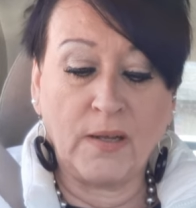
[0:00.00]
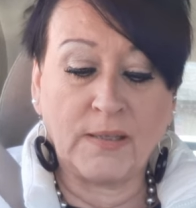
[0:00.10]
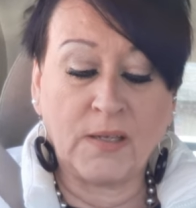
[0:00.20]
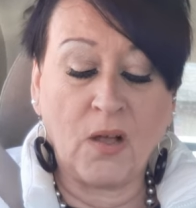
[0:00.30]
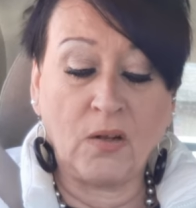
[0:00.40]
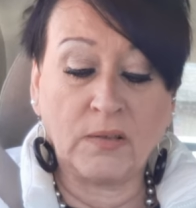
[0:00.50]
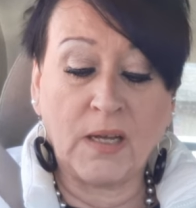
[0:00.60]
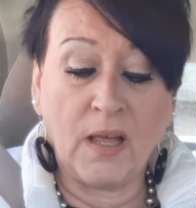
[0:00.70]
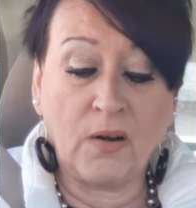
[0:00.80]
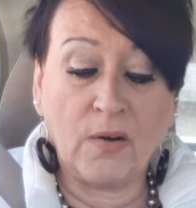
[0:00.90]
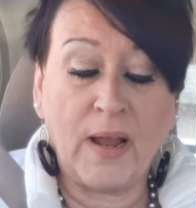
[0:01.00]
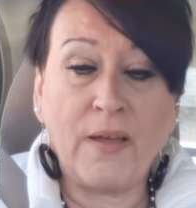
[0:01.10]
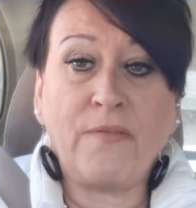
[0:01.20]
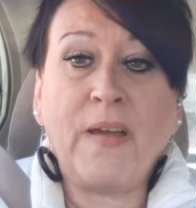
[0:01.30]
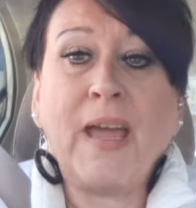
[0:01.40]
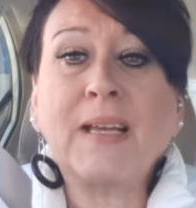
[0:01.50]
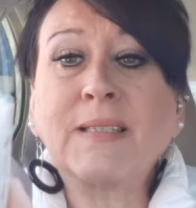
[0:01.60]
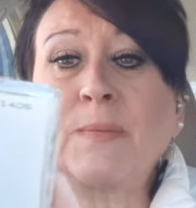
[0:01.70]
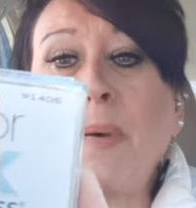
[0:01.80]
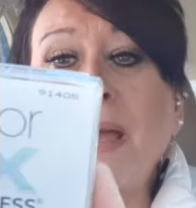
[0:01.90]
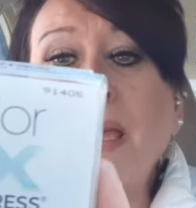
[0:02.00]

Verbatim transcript: It's called Color FX by